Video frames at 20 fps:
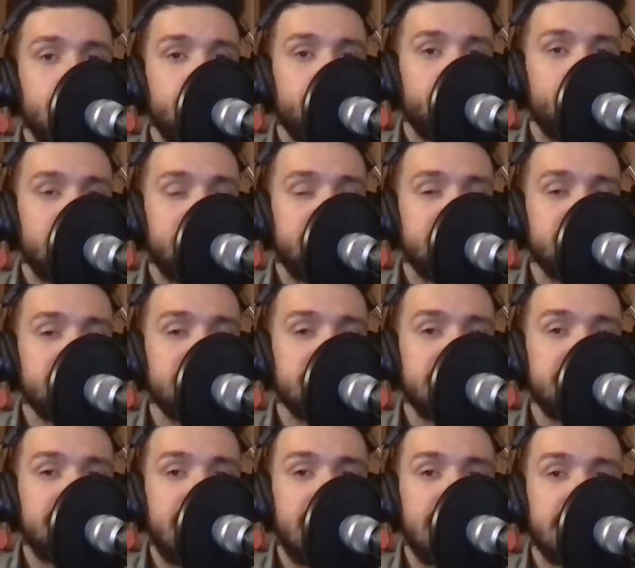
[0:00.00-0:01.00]

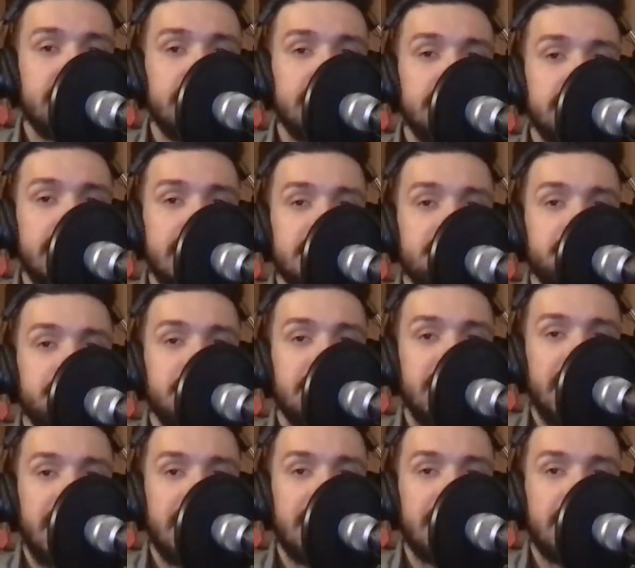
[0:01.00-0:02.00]
Previously, Van Gundy has been
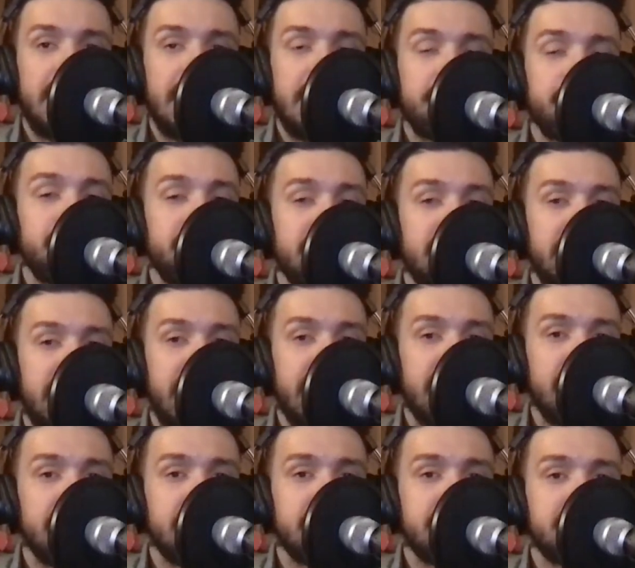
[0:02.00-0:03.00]
an NBA
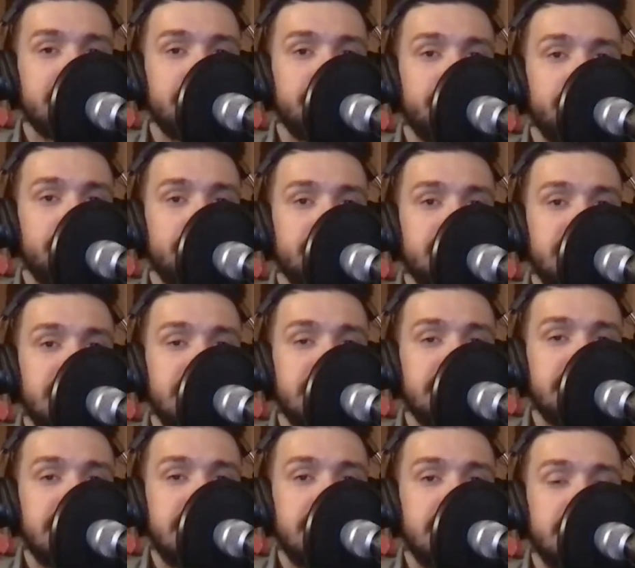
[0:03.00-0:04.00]
analyst for
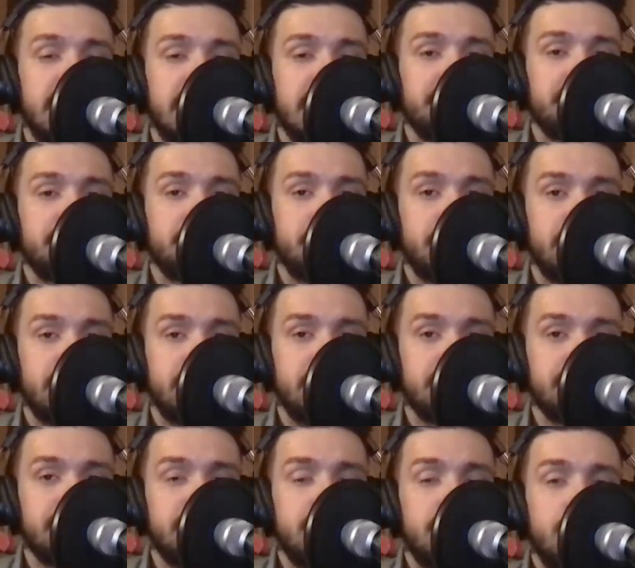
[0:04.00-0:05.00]
TNT the last few
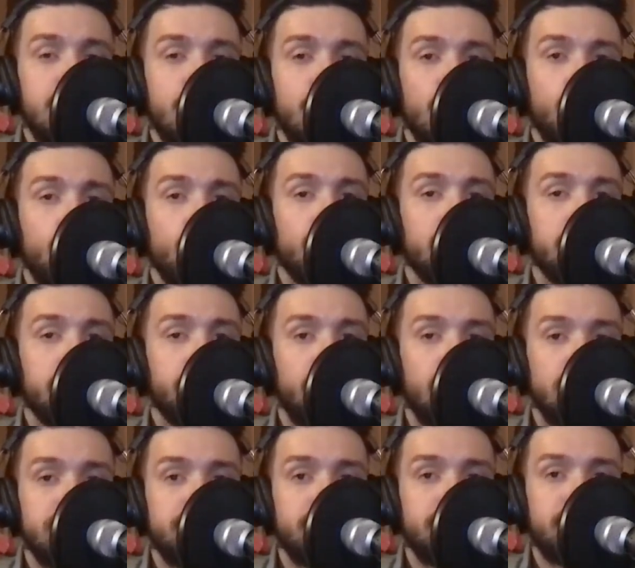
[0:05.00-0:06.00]
years. According to
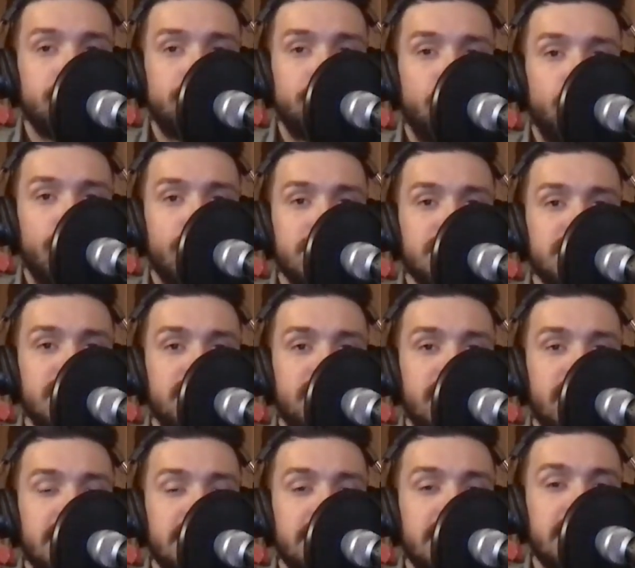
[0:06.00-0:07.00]
multiple reports,
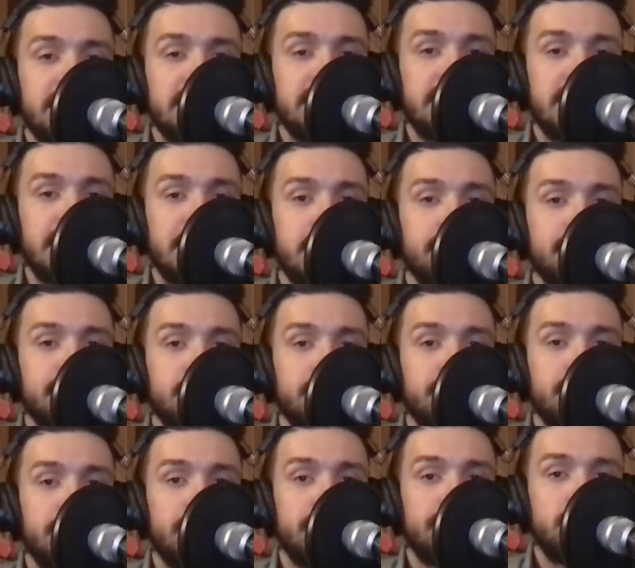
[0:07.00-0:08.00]
Van Gundy interviewed
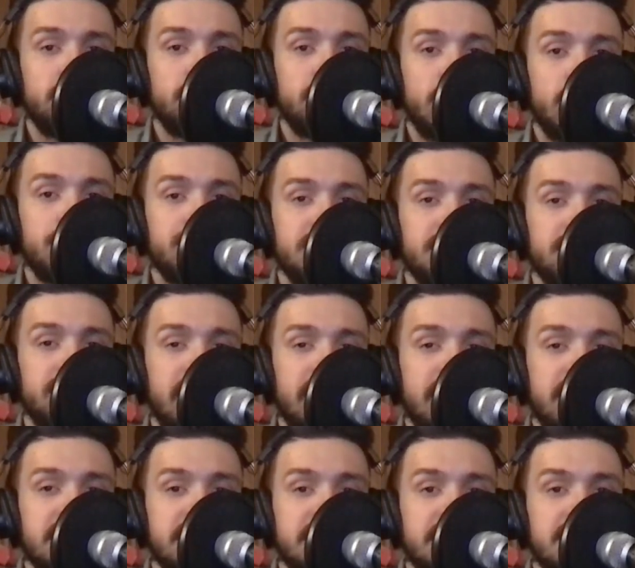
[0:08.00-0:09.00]
for a few coaching
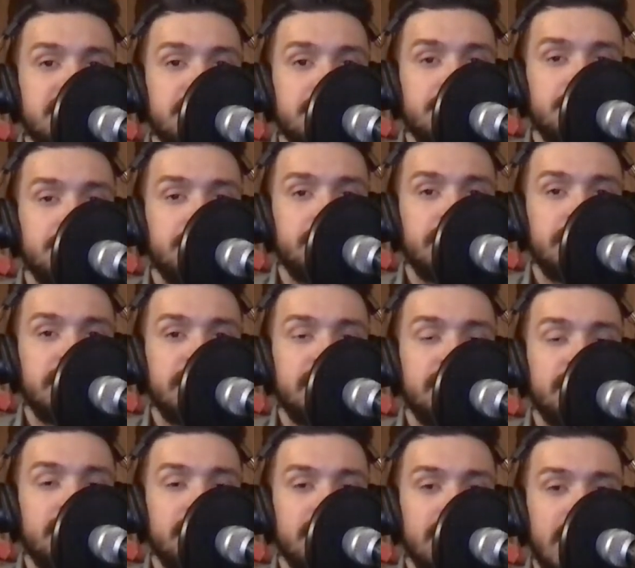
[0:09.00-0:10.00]
vacancies during
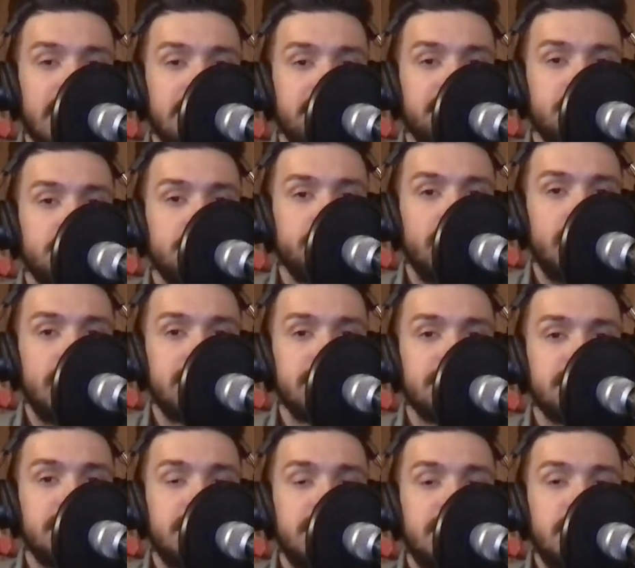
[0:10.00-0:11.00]
the last few
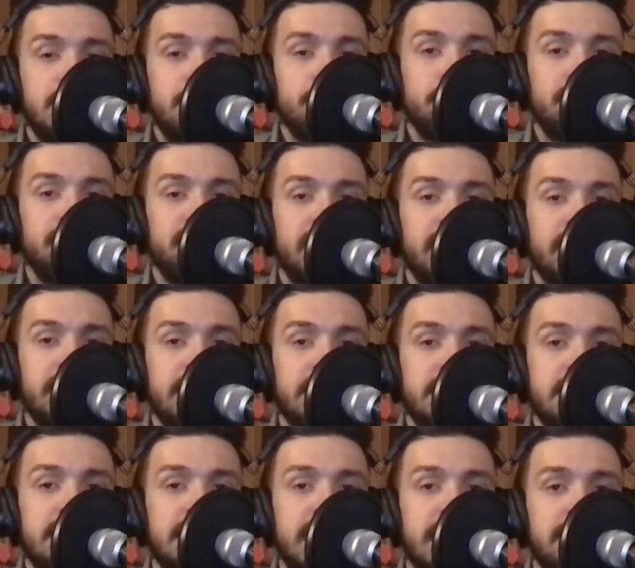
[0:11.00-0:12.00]
months. But Van
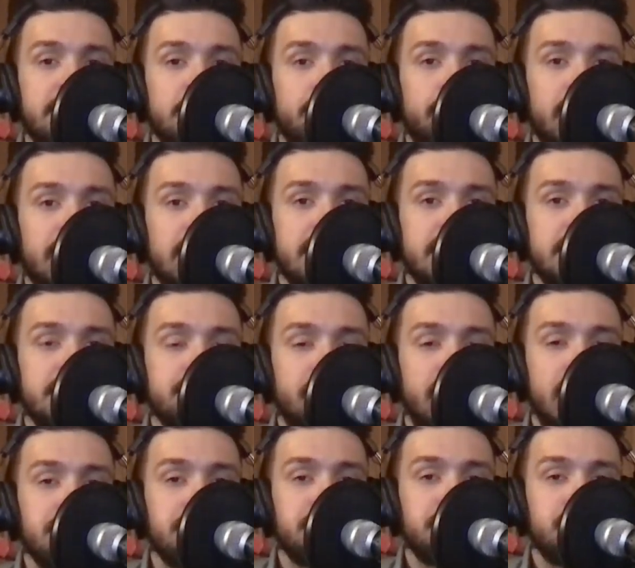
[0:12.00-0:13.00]
Gundy liked the Pelicans
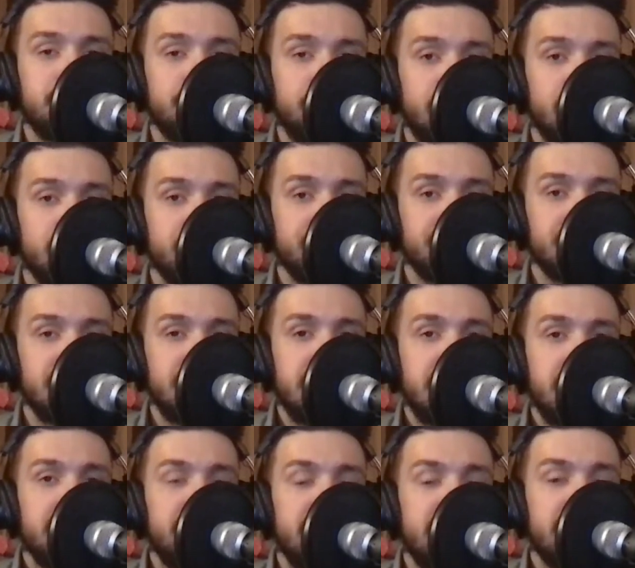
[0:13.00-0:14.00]
roster the most.
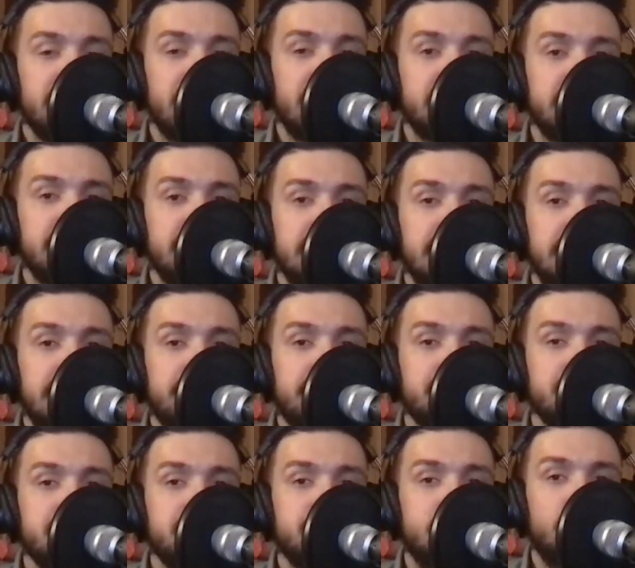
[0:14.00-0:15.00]
Van Gundy
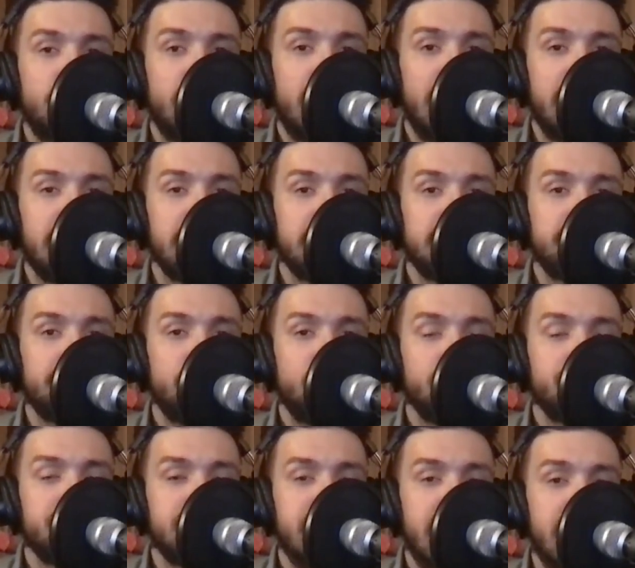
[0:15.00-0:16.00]
even spoke highly of
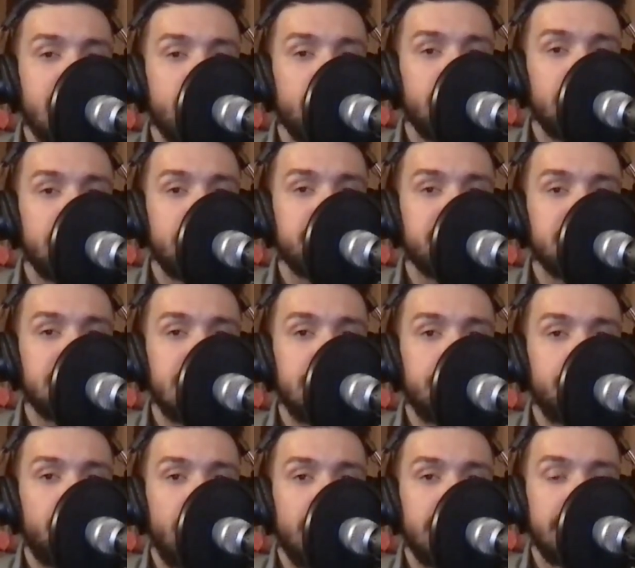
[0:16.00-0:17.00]
both Zion Williamson
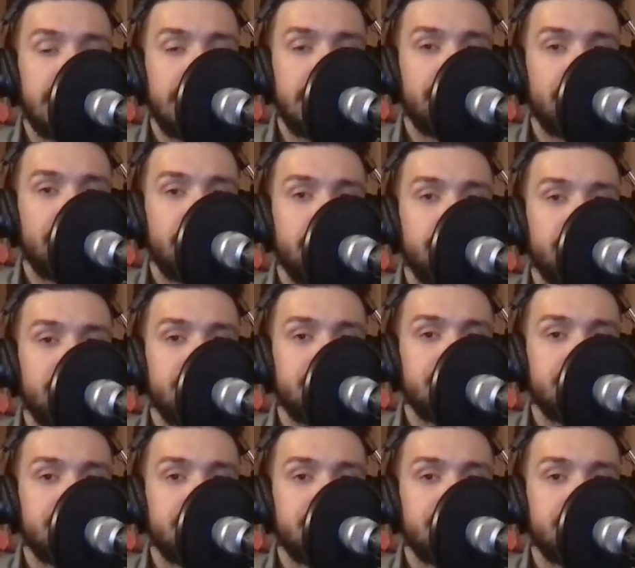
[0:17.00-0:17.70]
and Brandon Ingram, the